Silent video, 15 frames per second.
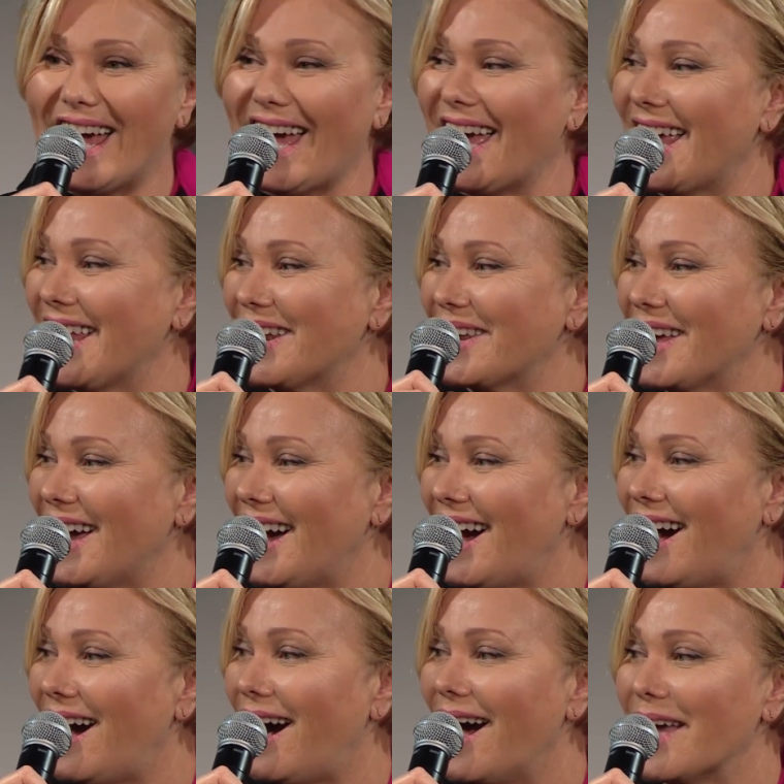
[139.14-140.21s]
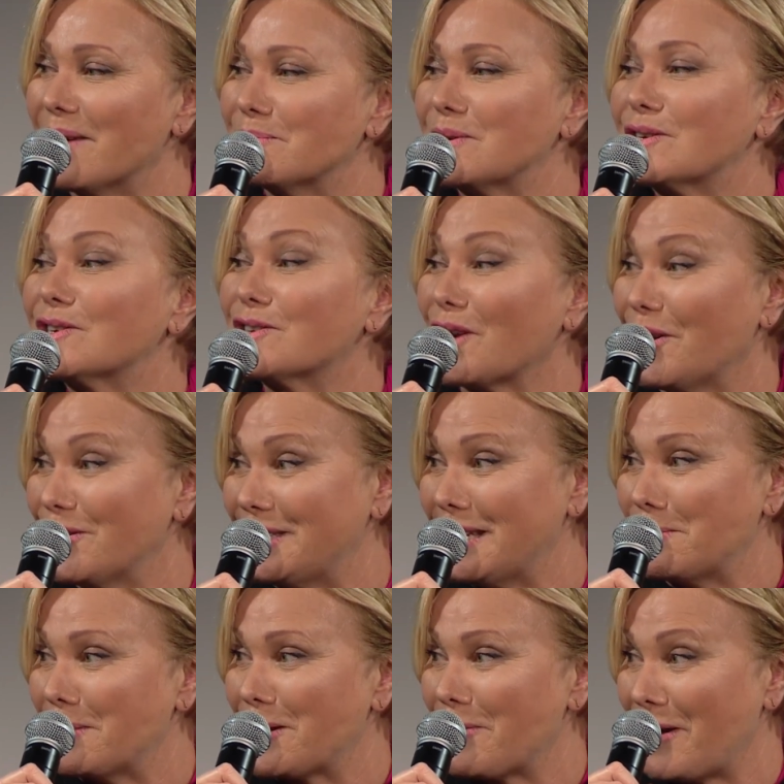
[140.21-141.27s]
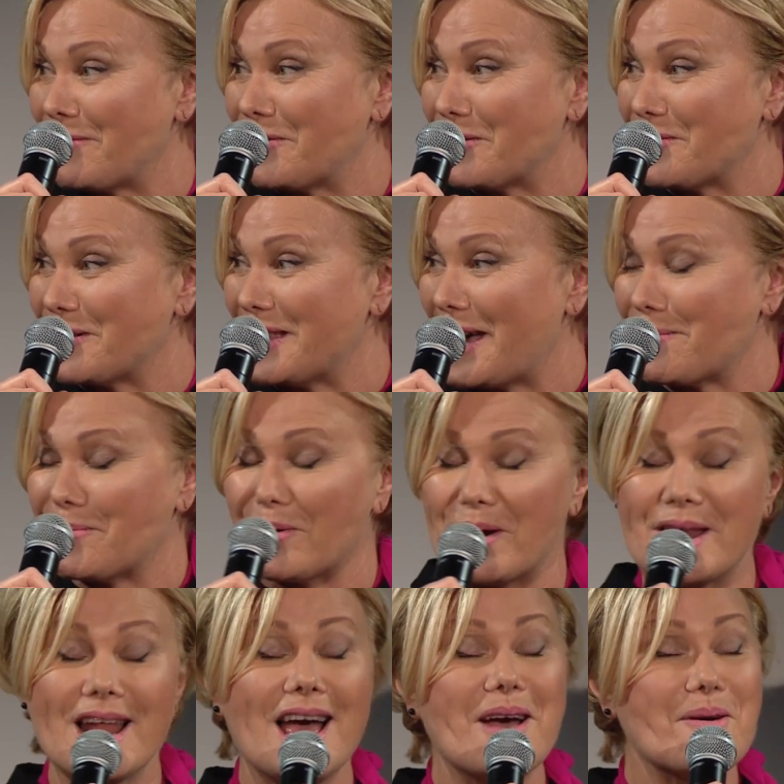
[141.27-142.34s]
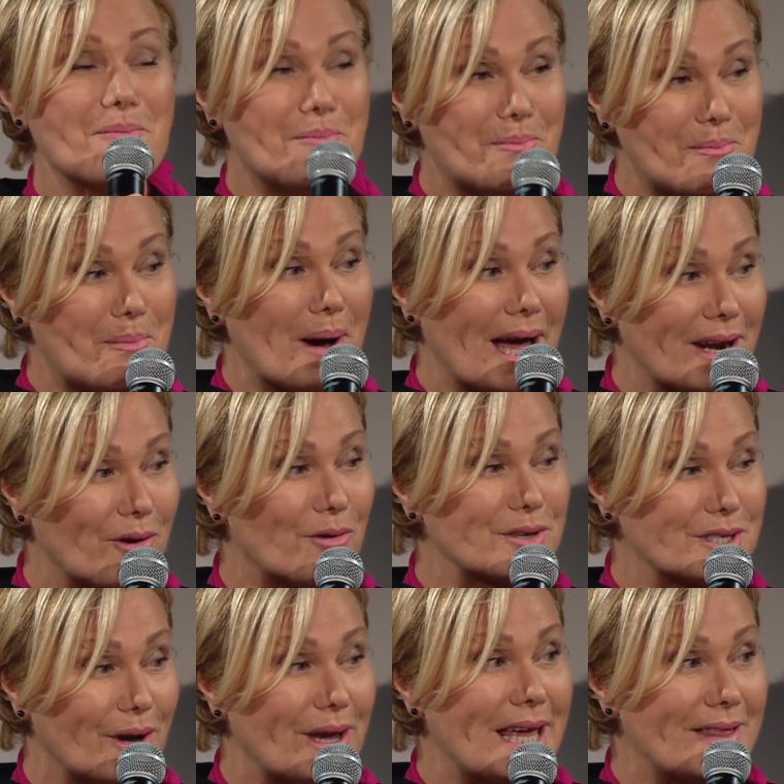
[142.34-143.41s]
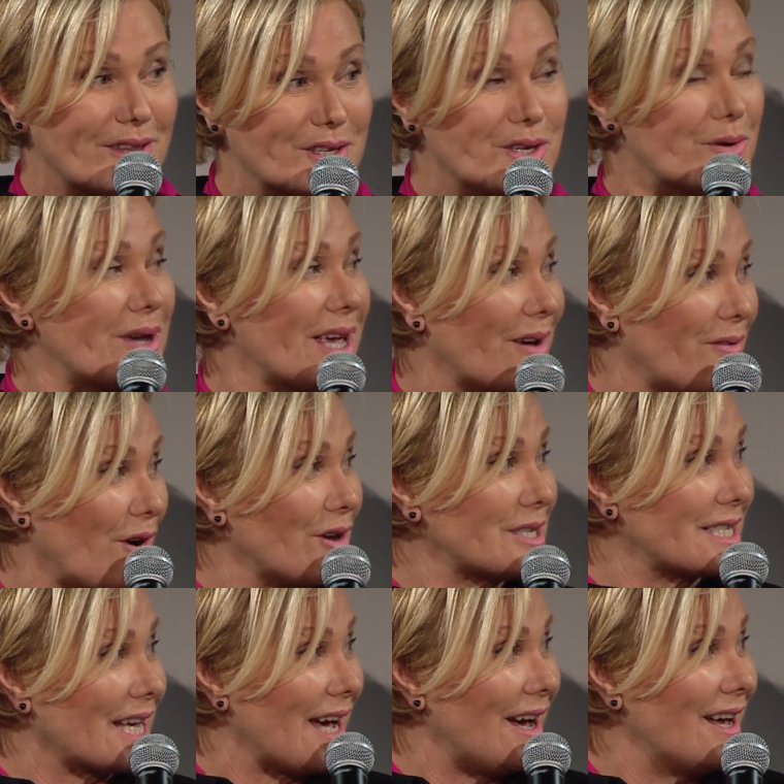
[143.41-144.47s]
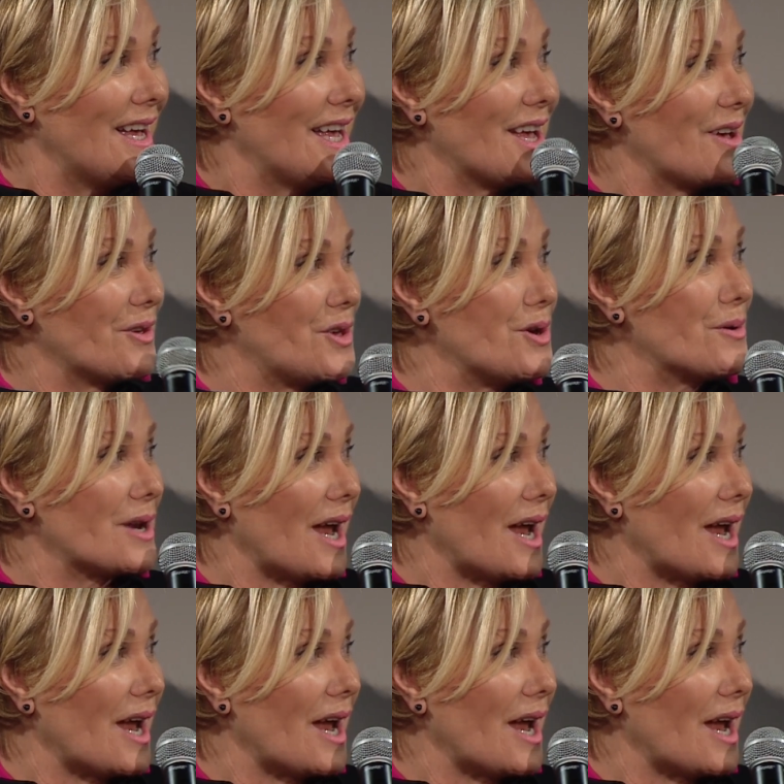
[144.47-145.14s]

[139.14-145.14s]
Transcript: And I am so deeply grateful for that point. But also in the doing of Oscar, Hugh